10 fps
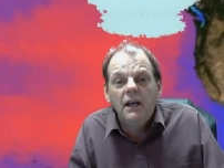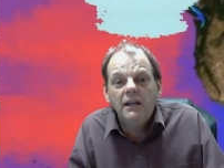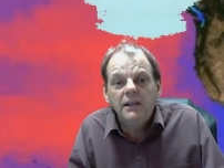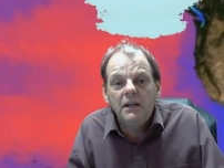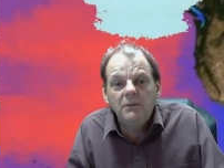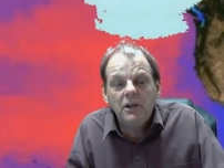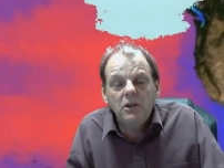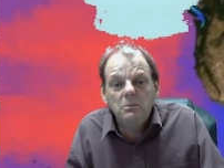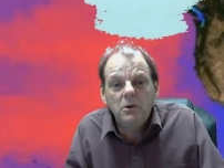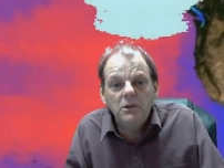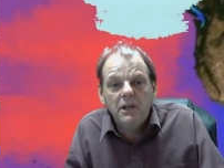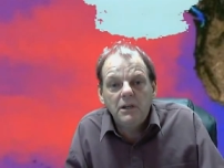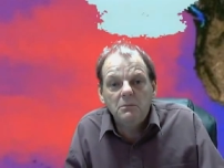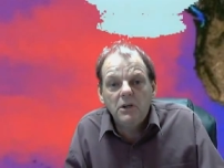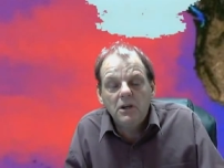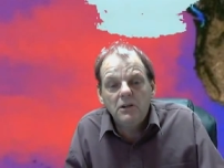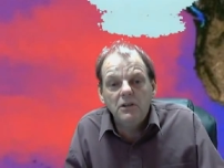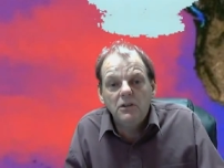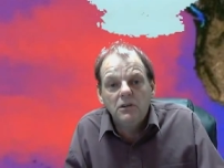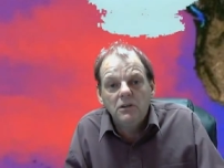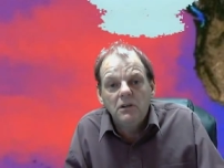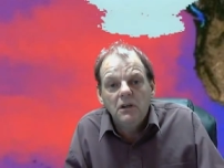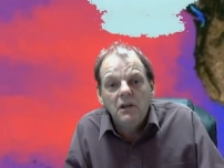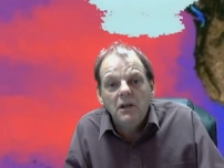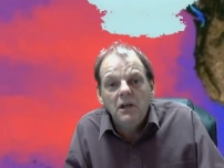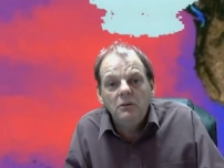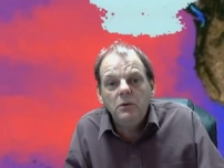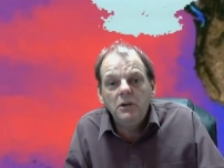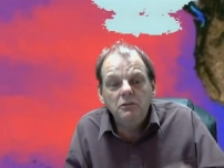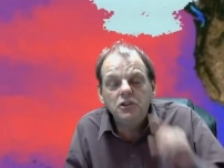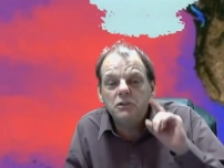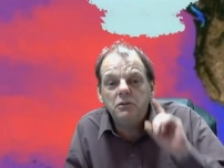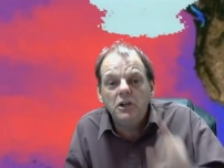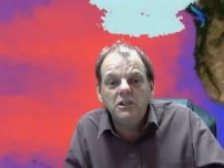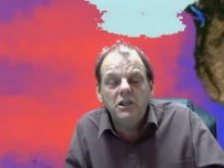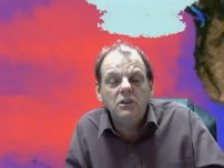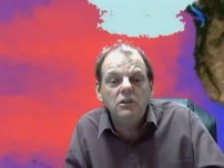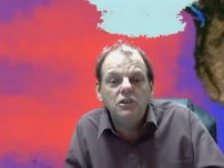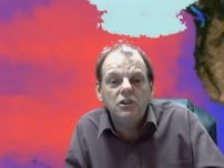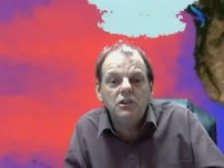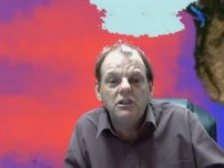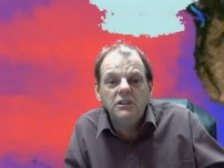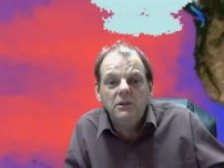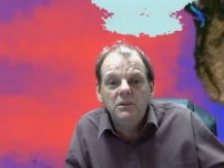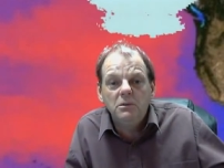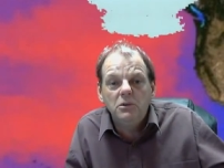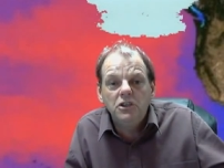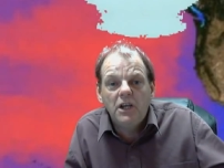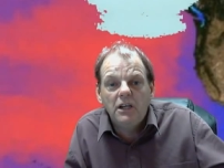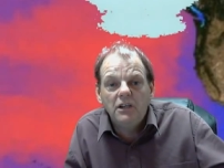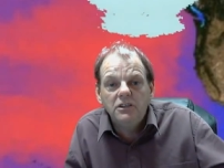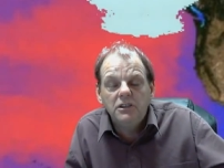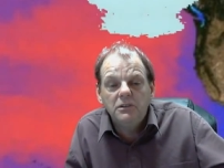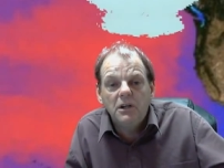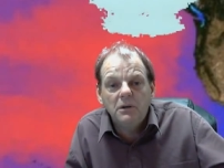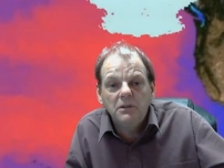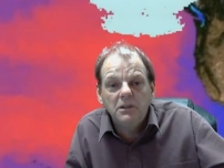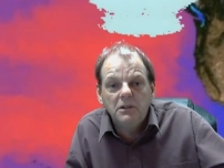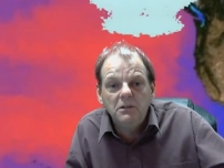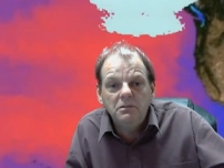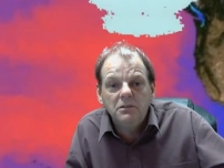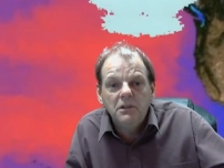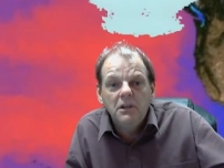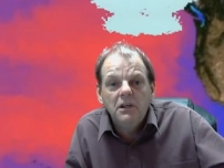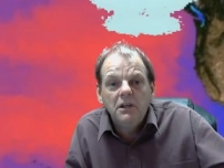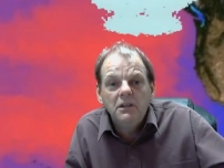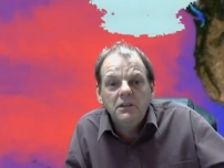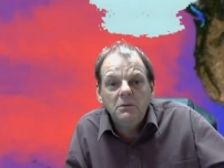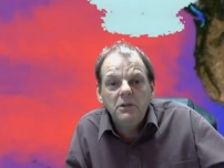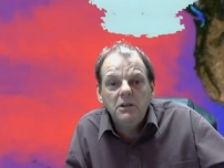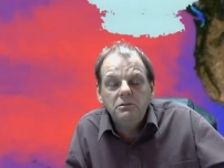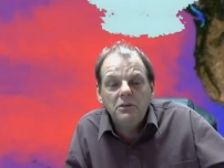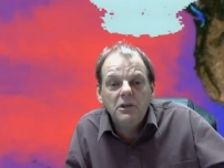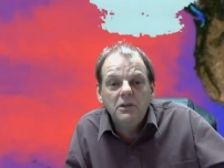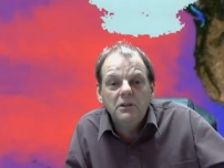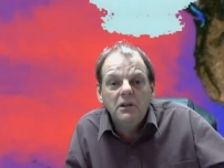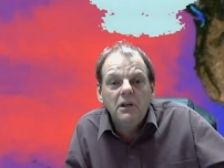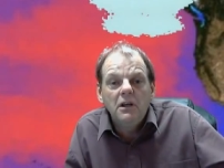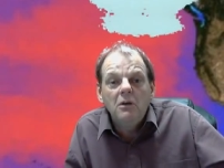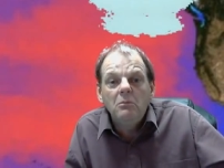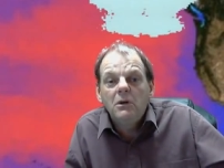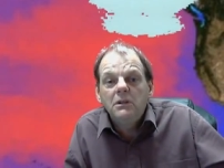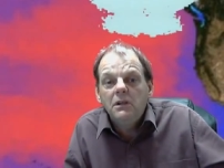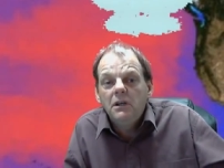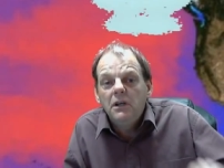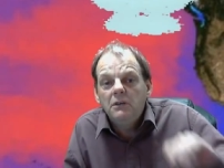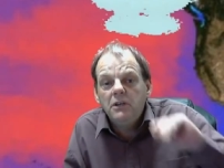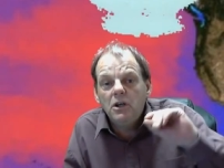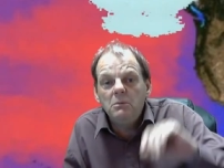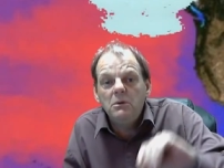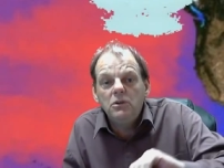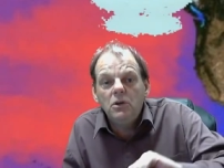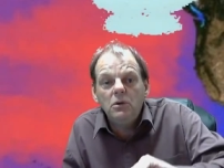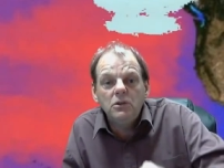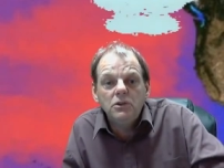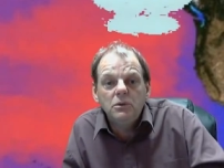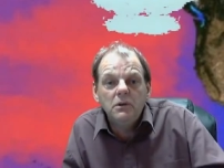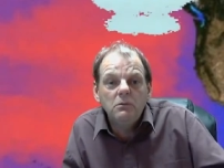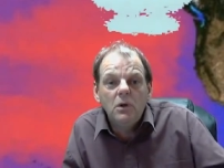and that I'm not going to put that in my article. If we could just find a single journalist out there who would challenge their narrative, they would get fired. But if they come out and told their story of